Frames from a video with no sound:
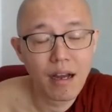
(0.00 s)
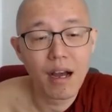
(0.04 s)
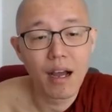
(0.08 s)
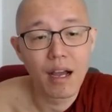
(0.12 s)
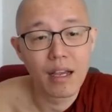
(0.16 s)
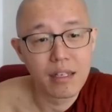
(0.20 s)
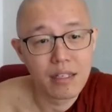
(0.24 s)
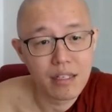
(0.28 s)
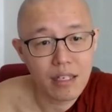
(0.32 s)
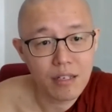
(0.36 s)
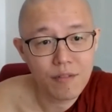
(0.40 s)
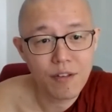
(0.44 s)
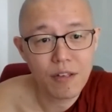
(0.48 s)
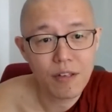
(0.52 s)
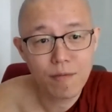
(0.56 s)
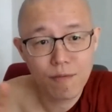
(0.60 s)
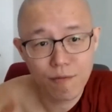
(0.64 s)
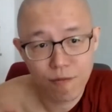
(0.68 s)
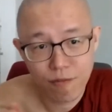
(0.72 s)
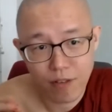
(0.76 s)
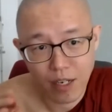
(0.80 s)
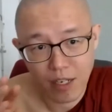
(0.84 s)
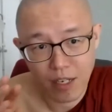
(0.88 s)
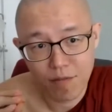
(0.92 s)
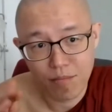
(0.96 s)
I give him
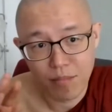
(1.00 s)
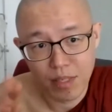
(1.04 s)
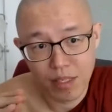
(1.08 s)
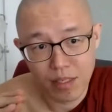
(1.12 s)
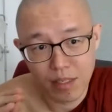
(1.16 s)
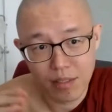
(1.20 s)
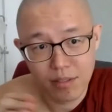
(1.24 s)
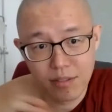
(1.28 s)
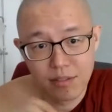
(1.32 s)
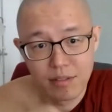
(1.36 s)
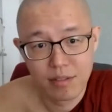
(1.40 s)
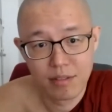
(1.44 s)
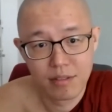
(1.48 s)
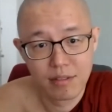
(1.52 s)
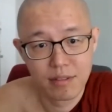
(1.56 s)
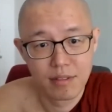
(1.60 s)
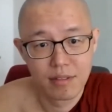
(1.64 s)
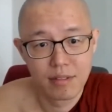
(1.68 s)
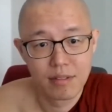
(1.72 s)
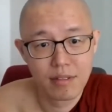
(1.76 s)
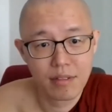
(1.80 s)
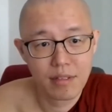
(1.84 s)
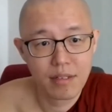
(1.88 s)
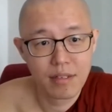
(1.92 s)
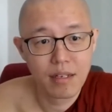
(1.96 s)
5 minutes.
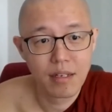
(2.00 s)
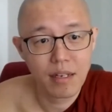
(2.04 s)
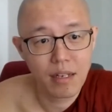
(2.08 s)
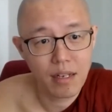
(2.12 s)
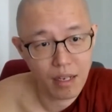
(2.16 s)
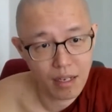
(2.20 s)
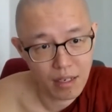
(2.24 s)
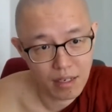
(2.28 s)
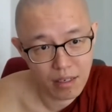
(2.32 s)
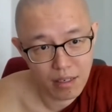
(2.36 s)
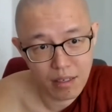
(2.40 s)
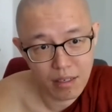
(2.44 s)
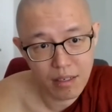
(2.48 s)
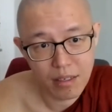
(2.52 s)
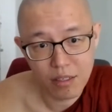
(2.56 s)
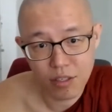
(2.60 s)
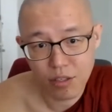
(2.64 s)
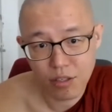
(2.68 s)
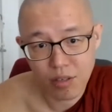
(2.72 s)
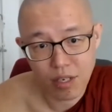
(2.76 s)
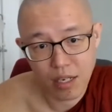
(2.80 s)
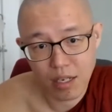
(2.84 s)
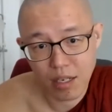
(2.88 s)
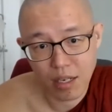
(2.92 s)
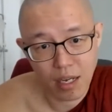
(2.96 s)

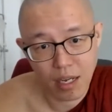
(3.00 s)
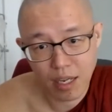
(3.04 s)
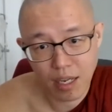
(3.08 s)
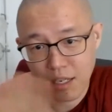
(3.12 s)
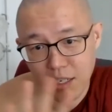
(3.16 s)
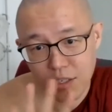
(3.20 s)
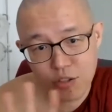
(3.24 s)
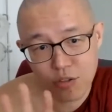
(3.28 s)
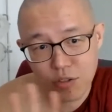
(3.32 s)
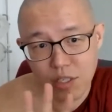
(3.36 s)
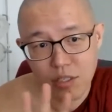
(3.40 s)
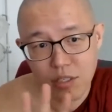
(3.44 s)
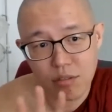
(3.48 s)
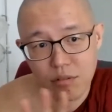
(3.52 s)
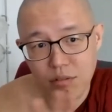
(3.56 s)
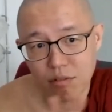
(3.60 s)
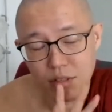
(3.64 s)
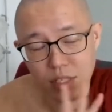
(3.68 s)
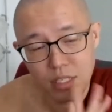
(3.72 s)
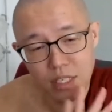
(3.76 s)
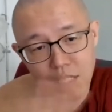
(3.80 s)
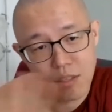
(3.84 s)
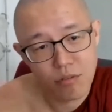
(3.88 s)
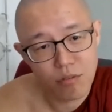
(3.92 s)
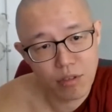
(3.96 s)
I assure you,
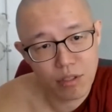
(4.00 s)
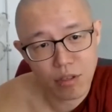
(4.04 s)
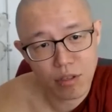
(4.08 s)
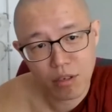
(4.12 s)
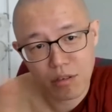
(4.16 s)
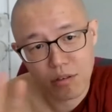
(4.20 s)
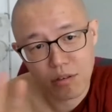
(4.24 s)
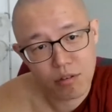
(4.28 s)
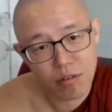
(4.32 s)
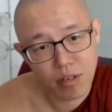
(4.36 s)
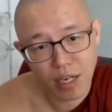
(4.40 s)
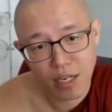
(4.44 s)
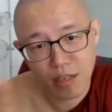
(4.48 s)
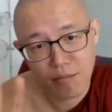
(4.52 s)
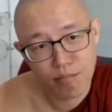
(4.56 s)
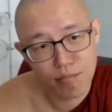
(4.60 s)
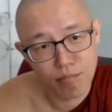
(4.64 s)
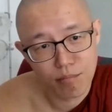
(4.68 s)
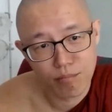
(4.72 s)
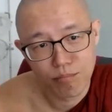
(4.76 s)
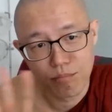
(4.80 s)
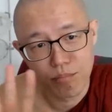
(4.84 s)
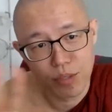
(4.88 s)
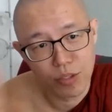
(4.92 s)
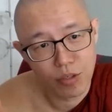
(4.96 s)
he will not cry
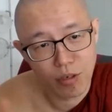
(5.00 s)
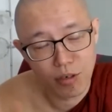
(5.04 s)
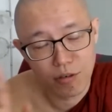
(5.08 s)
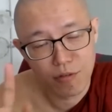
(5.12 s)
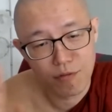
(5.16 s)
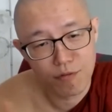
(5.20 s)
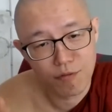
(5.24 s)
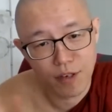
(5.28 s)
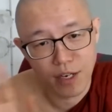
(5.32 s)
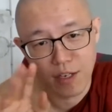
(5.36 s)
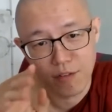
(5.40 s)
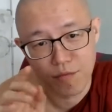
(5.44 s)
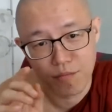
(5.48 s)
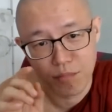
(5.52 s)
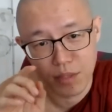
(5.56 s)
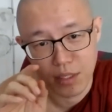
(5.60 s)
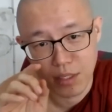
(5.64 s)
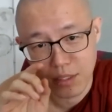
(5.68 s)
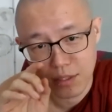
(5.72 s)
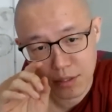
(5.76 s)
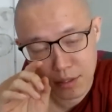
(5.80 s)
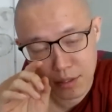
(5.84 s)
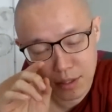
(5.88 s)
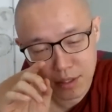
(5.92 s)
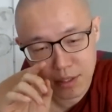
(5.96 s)
beyond 5
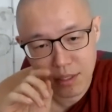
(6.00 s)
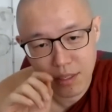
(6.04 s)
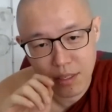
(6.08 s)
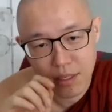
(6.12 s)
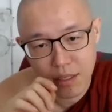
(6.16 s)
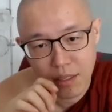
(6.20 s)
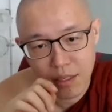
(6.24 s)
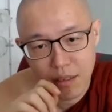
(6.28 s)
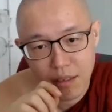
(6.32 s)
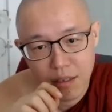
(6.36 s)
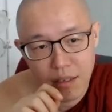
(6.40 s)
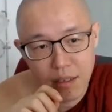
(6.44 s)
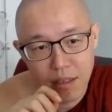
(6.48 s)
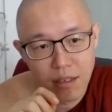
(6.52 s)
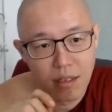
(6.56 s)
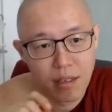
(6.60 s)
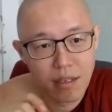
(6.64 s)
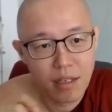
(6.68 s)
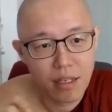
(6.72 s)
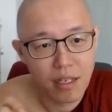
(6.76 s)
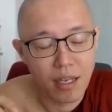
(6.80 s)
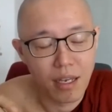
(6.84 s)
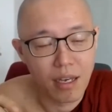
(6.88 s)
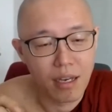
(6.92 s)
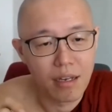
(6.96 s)
minutes.
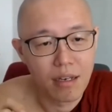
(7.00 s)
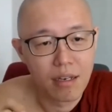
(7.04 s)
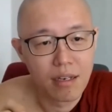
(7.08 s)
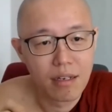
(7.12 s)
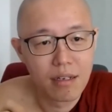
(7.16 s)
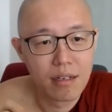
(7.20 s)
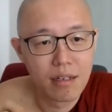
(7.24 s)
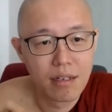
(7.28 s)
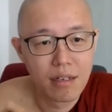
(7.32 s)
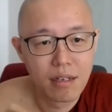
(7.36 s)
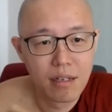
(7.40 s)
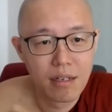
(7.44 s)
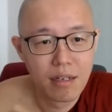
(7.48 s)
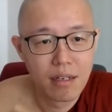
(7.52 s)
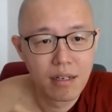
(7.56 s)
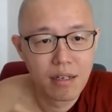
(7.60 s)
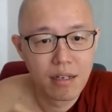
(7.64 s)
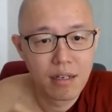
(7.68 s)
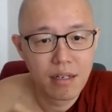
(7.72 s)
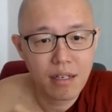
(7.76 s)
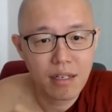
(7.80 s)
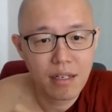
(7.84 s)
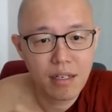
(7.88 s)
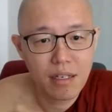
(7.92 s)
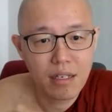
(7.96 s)
Yeah.
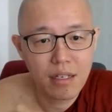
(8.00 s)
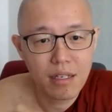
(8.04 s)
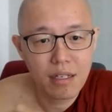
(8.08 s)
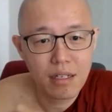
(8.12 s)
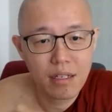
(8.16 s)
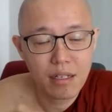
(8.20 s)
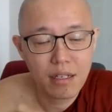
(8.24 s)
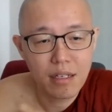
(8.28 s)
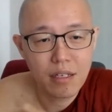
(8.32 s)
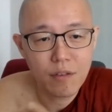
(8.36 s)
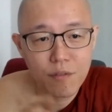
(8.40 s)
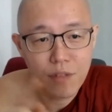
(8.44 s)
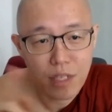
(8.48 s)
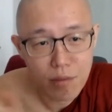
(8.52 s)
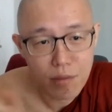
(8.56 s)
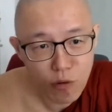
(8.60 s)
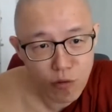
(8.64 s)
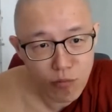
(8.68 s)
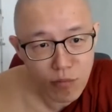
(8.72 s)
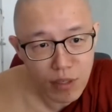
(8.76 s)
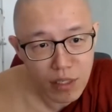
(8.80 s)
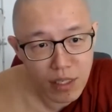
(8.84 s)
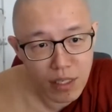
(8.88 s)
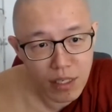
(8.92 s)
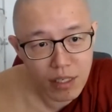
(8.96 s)
If the
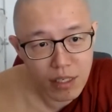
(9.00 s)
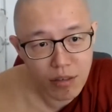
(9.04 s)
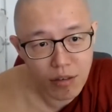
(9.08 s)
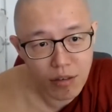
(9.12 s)
moment he